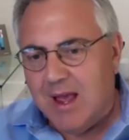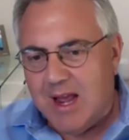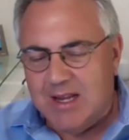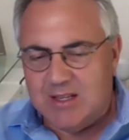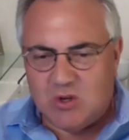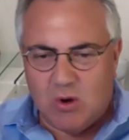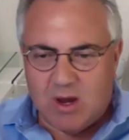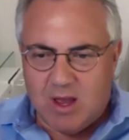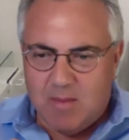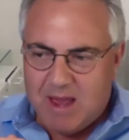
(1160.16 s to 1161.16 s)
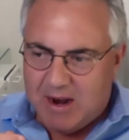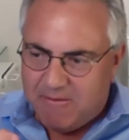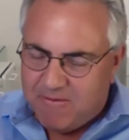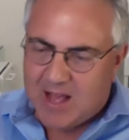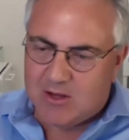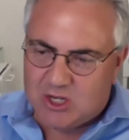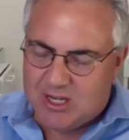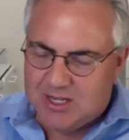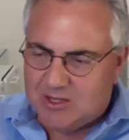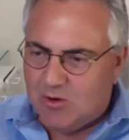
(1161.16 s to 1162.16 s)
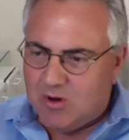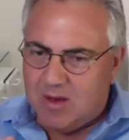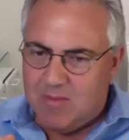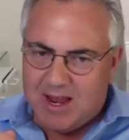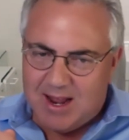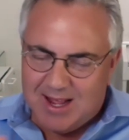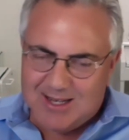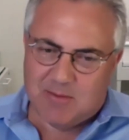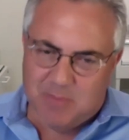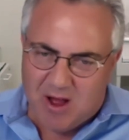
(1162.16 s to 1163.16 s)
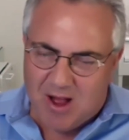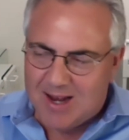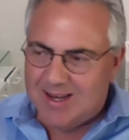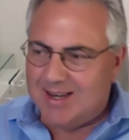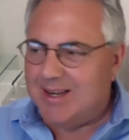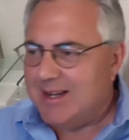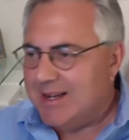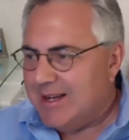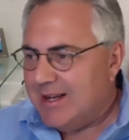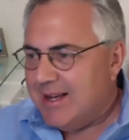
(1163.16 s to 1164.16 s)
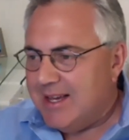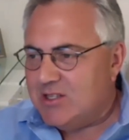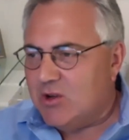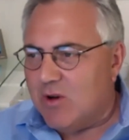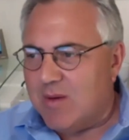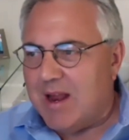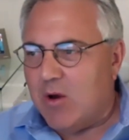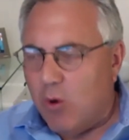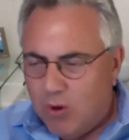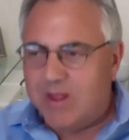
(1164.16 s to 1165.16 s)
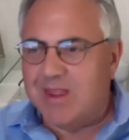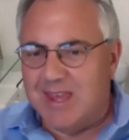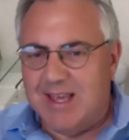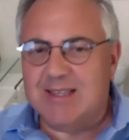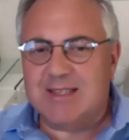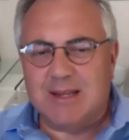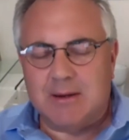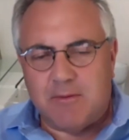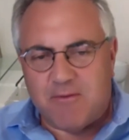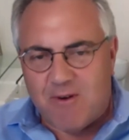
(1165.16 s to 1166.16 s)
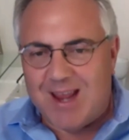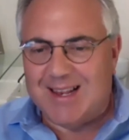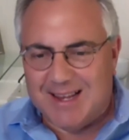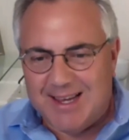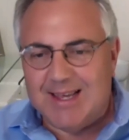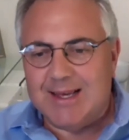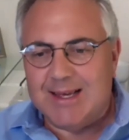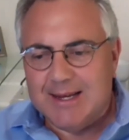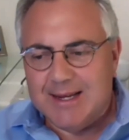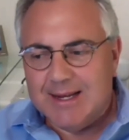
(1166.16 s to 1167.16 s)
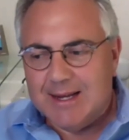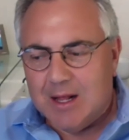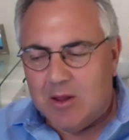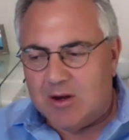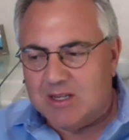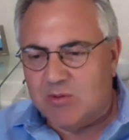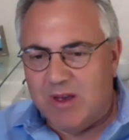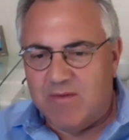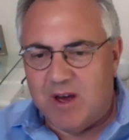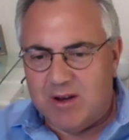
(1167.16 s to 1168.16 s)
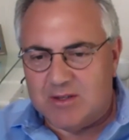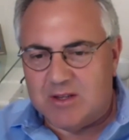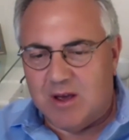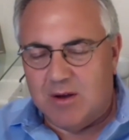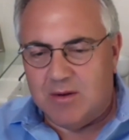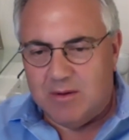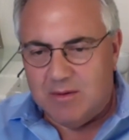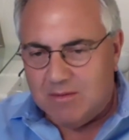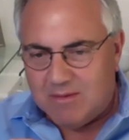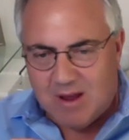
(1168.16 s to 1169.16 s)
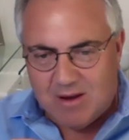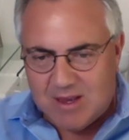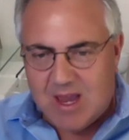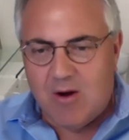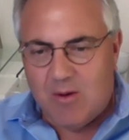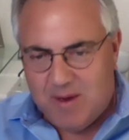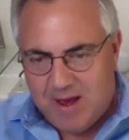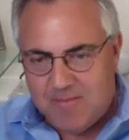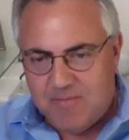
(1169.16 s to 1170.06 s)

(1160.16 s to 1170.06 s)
and he's talking about Fauci, he's talking about Hunter Biden, he's talking about all the things that, frankly, a lot of swing voters don't don't care about.